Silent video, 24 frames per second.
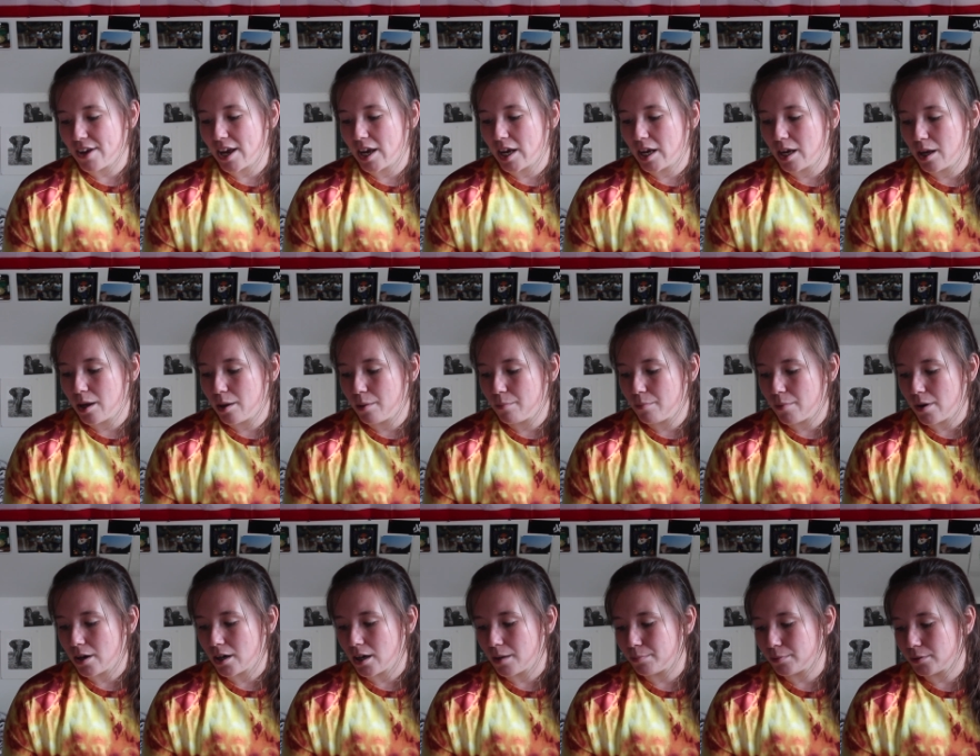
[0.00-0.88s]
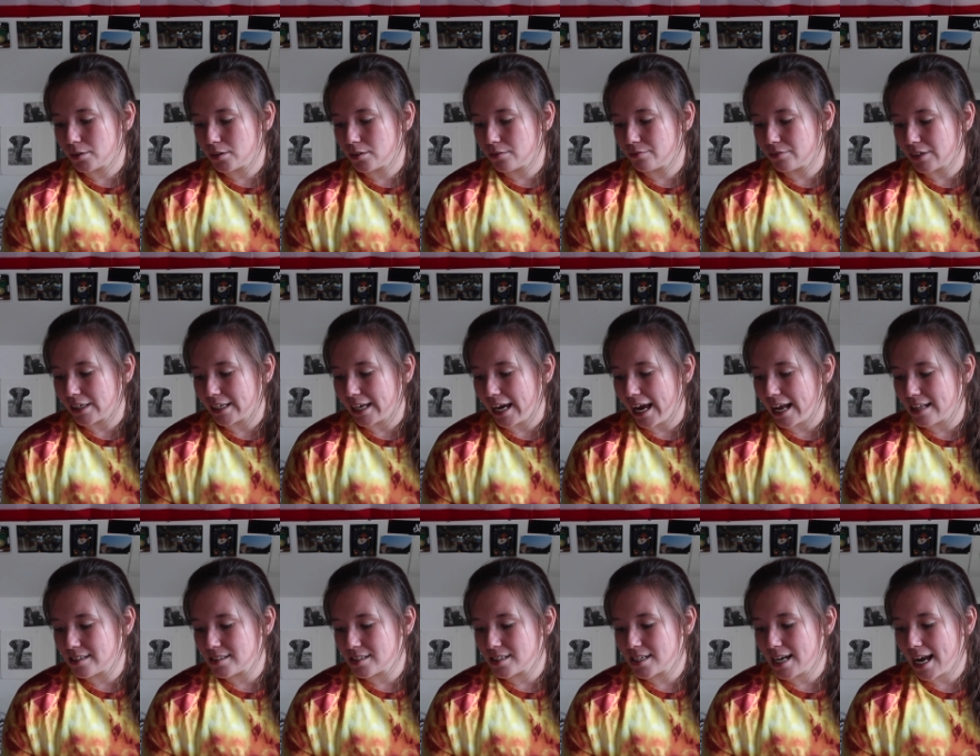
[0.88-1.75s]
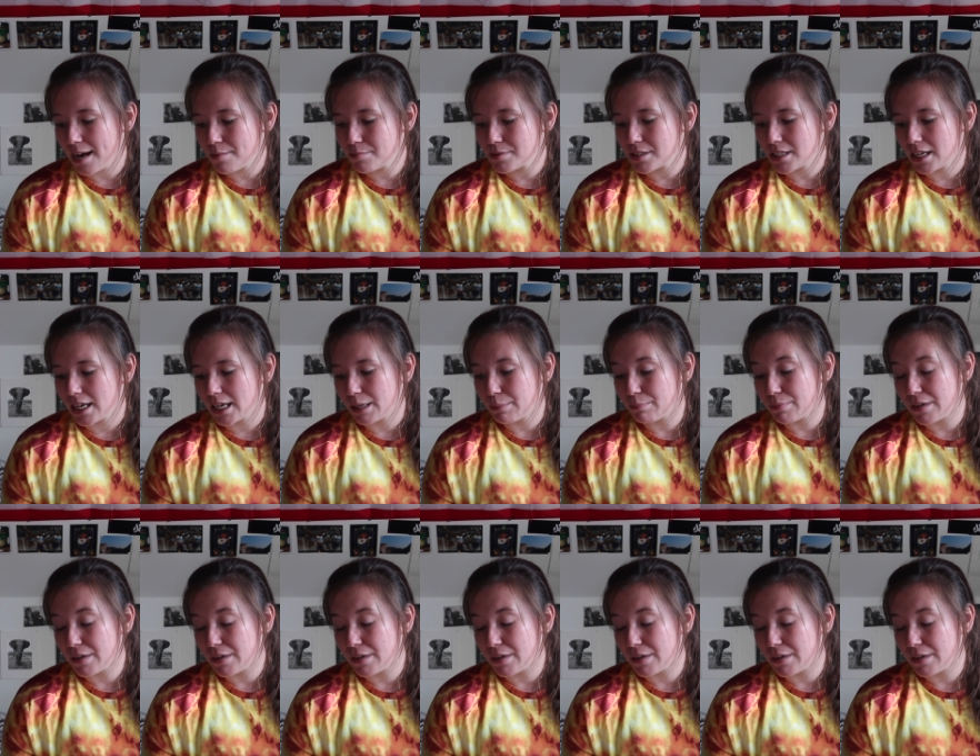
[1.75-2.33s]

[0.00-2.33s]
um, a couple of like editing apps like